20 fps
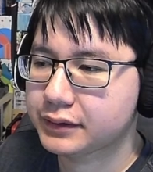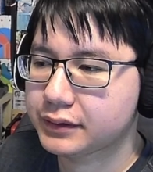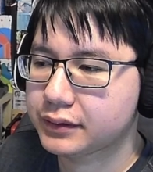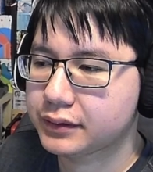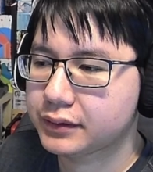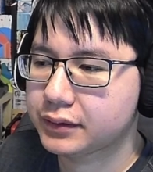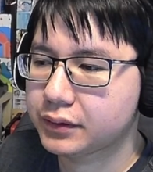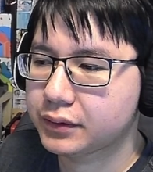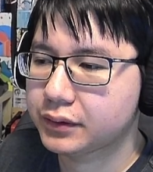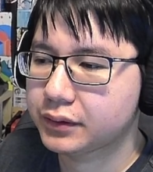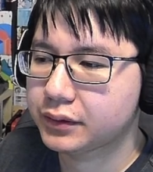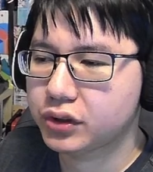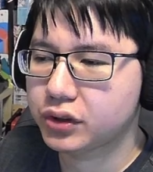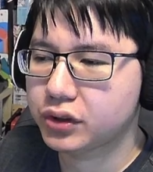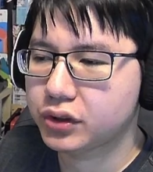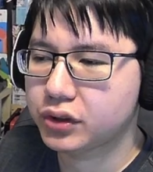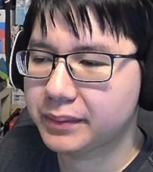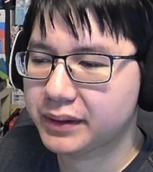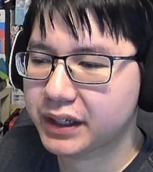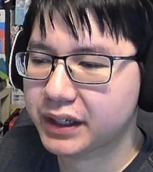New
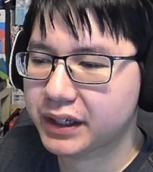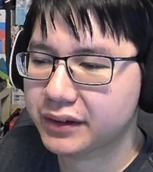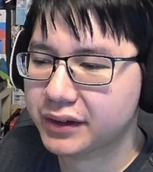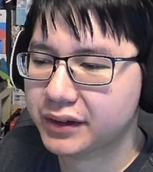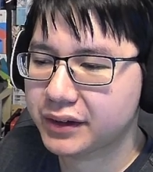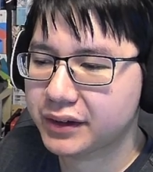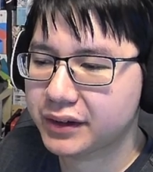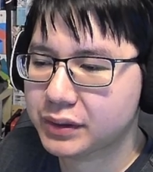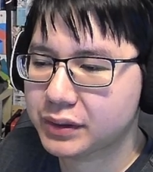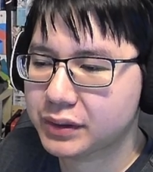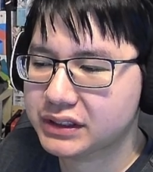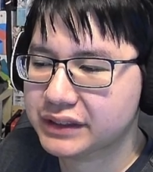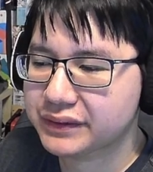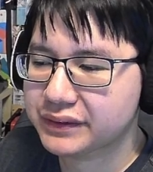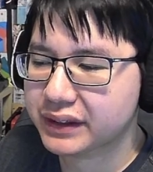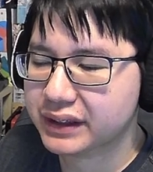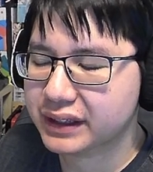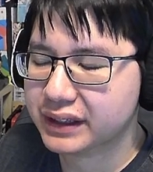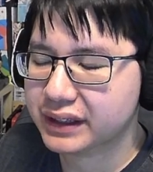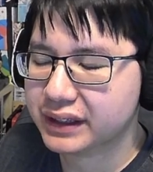Common Era
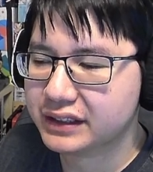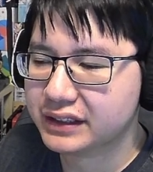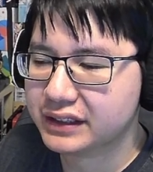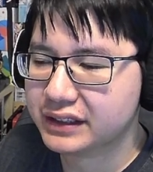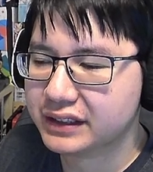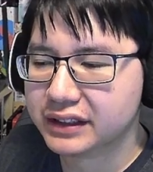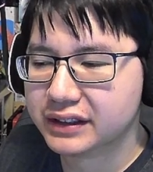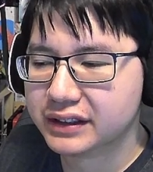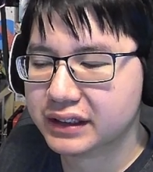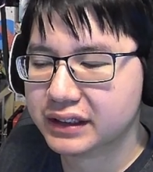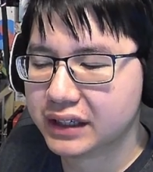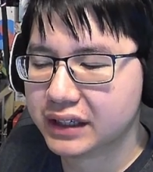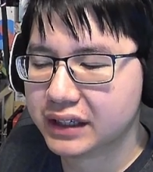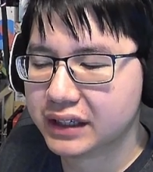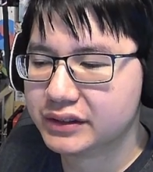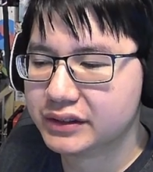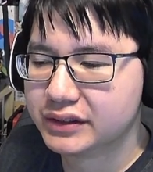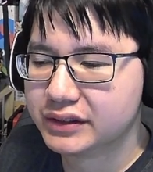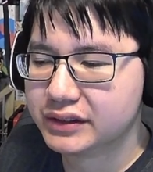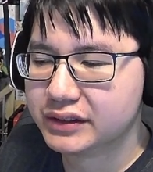179, sector
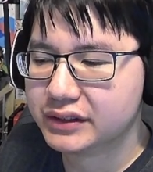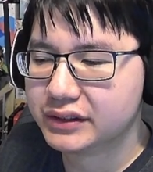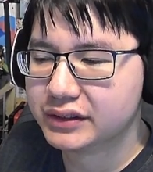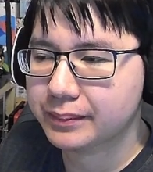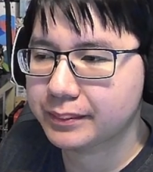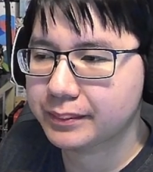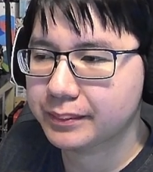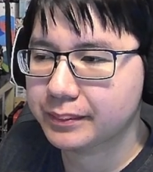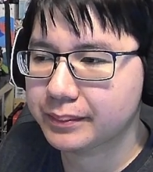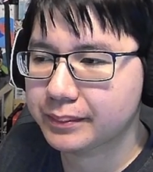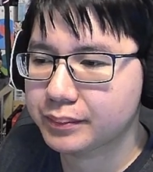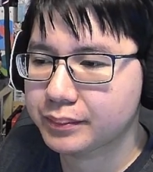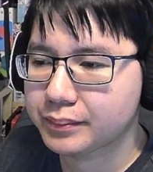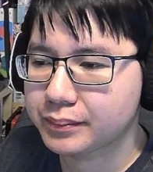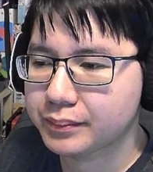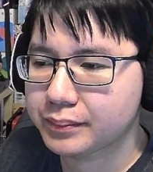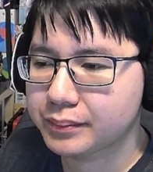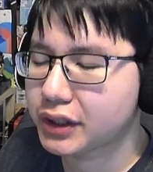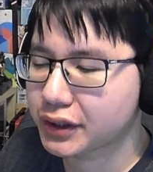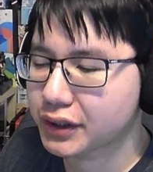outside
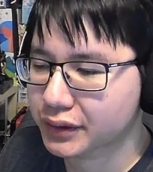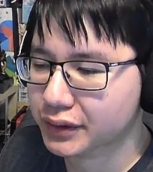Pluto